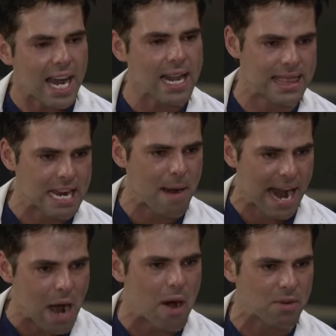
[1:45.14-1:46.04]
I gotta
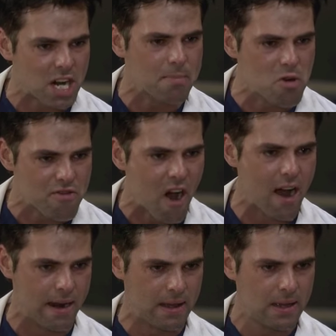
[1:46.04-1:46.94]
think about how I'm gonna move
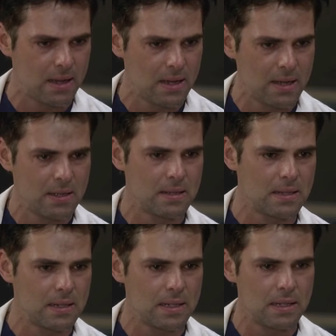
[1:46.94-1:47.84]

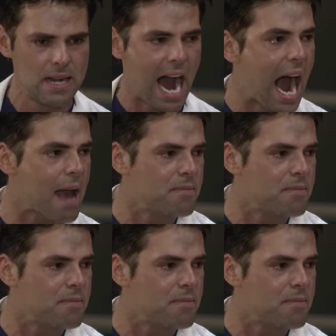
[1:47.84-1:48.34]
on.